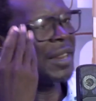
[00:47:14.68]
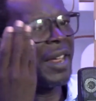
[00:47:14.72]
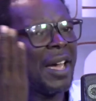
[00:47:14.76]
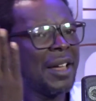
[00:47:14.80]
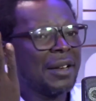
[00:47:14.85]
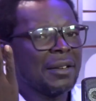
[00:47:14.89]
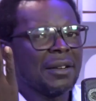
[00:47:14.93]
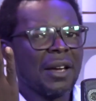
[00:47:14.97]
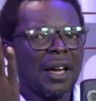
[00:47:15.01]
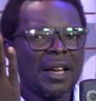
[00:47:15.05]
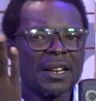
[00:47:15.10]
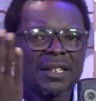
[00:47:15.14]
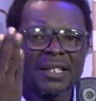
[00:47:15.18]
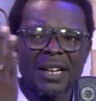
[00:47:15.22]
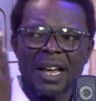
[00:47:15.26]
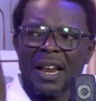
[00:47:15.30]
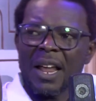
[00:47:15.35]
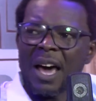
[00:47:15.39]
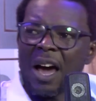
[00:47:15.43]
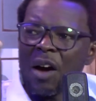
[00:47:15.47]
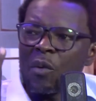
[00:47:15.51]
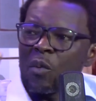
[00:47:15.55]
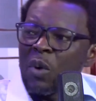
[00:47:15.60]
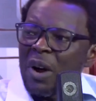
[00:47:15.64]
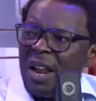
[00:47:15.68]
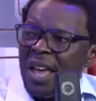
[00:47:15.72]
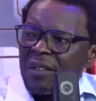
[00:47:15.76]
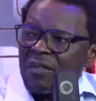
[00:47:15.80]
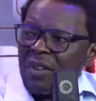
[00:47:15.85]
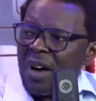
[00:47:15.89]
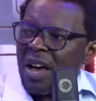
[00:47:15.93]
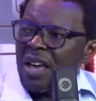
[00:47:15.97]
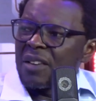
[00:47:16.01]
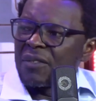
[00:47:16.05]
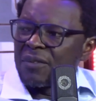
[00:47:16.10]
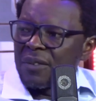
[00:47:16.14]
then tell her
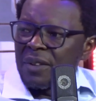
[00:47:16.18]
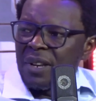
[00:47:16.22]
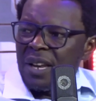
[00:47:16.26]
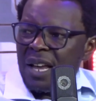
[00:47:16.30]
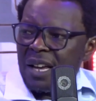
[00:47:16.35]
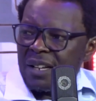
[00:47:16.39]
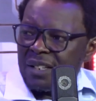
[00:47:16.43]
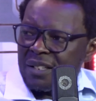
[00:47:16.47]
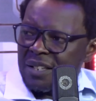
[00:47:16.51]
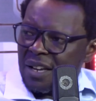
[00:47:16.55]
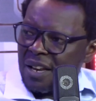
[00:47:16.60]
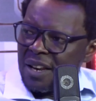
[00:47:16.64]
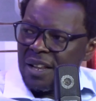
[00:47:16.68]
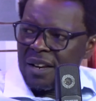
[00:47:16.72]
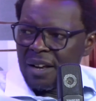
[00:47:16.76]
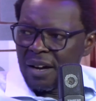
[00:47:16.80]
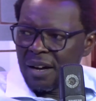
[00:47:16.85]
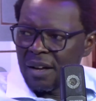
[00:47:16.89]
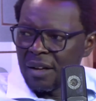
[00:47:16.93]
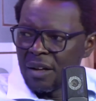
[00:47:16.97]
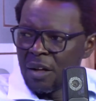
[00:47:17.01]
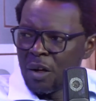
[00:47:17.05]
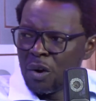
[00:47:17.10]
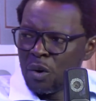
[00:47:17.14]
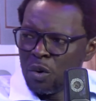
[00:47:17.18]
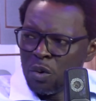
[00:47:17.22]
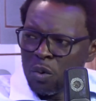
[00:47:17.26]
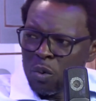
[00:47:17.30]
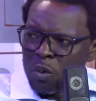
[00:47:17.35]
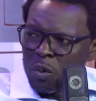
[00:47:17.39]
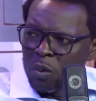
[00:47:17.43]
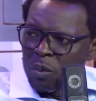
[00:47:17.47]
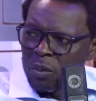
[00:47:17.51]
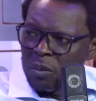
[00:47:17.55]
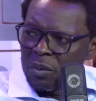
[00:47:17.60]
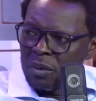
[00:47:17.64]
whatever I feel like telling her.
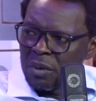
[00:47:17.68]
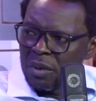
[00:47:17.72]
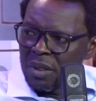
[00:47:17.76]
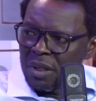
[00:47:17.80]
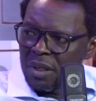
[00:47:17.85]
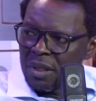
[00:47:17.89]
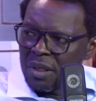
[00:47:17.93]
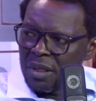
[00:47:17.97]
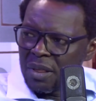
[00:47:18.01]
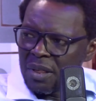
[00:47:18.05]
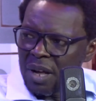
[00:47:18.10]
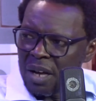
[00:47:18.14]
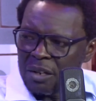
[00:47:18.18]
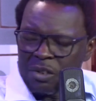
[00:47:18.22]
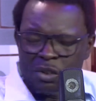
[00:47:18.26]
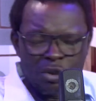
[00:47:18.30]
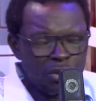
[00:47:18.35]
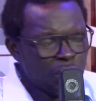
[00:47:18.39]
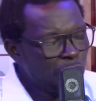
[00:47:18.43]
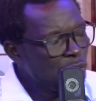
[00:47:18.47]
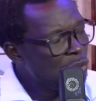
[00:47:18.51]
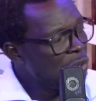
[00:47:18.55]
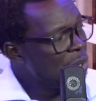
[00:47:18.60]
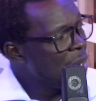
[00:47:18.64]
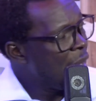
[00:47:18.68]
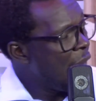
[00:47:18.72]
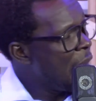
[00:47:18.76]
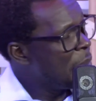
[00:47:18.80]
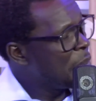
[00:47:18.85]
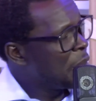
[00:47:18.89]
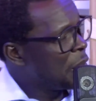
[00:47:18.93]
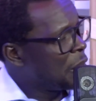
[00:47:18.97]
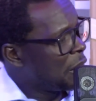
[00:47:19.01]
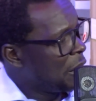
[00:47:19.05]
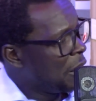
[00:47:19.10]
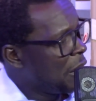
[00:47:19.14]
No, that shouldn't
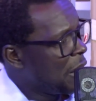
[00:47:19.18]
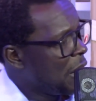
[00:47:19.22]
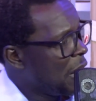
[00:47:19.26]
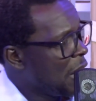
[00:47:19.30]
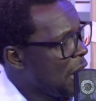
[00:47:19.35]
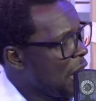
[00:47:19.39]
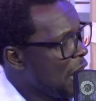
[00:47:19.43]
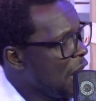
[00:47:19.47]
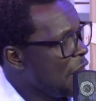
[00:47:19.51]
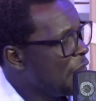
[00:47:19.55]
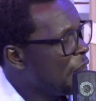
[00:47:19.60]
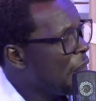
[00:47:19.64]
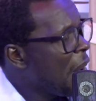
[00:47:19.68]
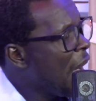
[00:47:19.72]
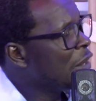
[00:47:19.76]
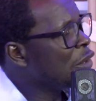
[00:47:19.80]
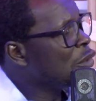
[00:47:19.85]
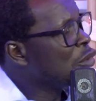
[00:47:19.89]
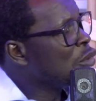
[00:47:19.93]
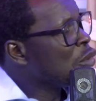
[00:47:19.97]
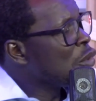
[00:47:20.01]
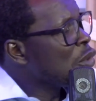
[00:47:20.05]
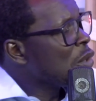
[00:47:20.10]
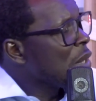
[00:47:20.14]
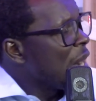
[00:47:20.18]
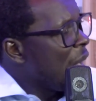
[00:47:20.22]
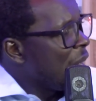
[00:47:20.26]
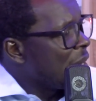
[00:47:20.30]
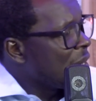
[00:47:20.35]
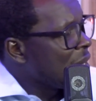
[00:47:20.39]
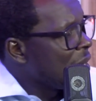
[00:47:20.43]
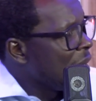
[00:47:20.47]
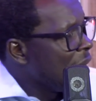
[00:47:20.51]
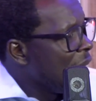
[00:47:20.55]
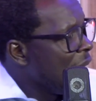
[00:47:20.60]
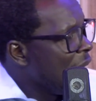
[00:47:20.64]
happen. If I do
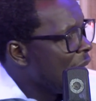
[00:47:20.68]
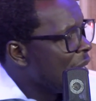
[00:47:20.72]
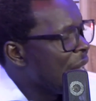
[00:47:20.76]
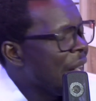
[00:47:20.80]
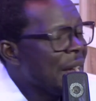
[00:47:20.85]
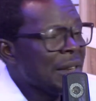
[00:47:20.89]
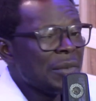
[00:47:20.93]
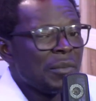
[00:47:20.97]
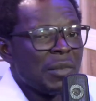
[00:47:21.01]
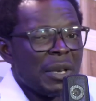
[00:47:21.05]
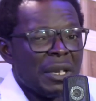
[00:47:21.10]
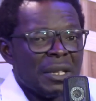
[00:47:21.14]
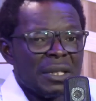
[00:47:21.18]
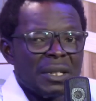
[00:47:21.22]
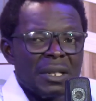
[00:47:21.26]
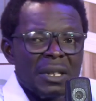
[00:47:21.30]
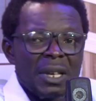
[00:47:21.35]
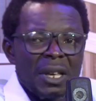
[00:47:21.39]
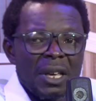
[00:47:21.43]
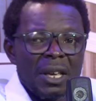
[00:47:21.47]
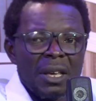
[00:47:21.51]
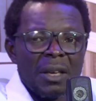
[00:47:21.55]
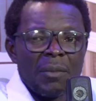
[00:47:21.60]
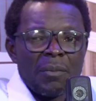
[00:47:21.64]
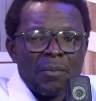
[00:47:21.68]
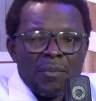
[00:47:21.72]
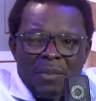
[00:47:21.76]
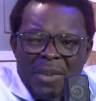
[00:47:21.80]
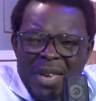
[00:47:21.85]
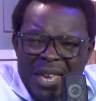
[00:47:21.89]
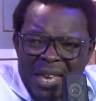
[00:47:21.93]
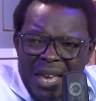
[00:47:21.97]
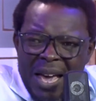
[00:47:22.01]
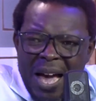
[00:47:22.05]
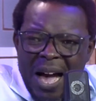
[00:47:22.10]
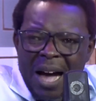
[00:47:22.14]
that, that means I'm
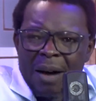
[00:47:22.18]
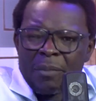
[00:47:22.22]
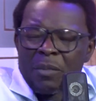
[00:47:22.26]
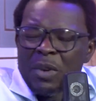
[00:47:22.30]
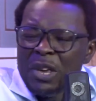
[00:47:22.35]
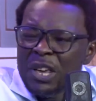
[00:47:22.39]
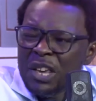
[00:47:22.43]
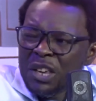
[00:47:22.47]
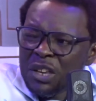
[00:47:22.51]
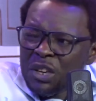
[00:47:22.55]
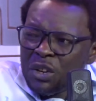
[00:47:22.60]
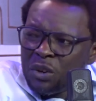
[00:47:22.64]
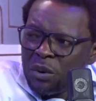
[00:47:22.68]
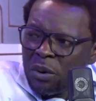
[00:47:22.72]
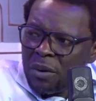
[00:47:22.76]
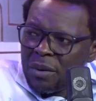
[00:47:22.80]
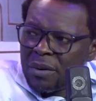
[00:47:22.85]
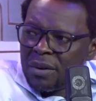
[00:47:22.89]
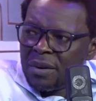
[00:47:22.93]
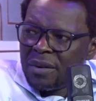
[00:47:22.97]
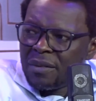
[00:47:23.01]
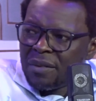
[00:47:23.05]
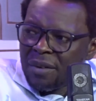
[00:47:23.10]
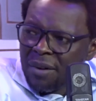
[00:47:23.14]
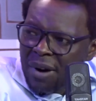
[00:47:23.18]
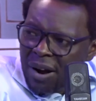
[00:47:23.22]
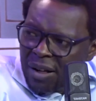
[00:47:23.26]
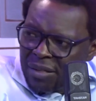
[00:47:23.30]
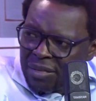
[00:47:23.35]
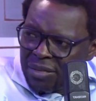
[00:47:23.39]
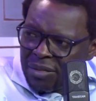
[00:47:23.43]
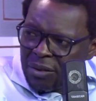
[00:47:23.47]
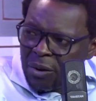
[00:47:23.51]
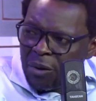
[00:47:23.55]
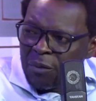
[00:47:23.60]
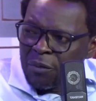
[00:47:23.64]
incurring
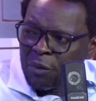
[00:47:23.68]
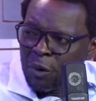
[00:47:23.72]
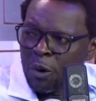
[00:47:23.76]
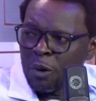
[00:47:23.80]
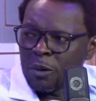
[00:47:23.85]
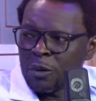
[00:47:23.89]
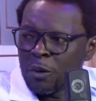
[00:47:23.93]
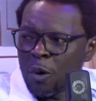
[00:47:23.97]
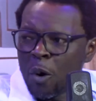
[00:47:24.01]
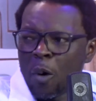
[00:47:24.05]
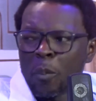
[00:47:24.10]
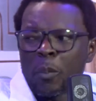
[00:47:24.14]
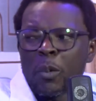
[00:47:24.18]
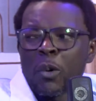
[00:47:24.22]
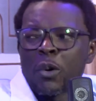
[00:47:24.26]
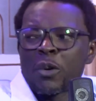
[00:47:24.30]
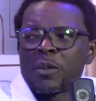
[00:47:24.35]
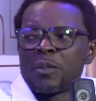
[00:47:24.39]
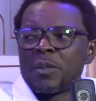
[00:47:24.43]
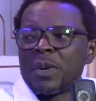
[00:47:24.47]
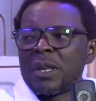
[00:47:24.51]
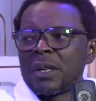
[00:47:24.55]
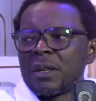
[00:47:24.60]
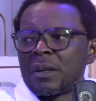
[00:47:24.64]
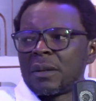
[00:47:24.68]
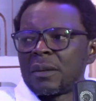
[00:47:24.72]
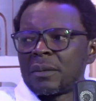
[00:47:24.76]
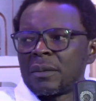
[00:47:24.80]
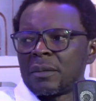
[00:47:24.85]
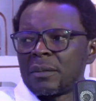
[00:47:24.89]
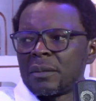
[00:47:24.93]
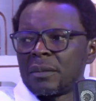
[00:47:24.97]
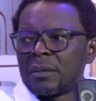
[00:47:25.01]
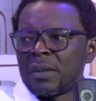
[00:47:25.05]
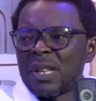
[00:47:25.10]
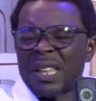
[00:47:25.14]
wrath of God upon me.
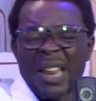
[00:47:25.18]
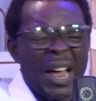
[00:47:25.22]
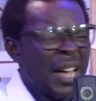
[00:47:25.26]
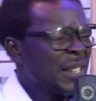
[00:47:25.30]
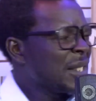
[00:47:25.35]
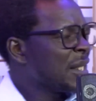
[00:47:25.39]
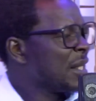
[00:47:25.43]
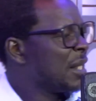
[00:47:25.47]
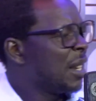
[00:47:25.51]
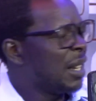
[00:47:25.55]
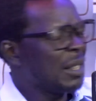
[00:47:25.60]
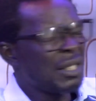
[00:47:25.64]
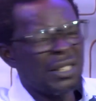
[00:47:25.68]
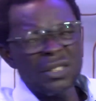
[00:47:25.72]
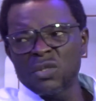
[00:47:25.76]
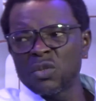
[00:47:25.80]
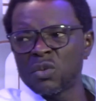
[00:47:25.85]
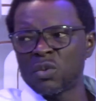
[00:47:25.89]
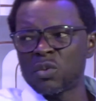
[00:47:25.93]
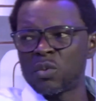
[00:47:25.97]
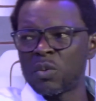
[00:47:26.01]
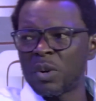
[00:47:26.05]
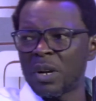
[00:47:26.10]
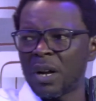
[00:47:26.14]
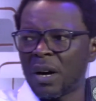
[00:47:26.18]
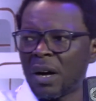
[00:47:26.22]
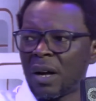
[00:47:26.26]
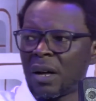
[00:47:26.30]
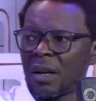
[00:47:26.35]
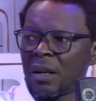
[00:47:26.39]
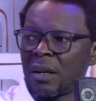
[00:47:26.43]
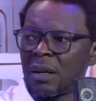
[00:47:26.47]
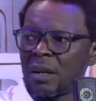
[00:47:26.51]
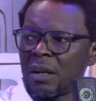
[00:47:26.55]
It has nothing to do with her.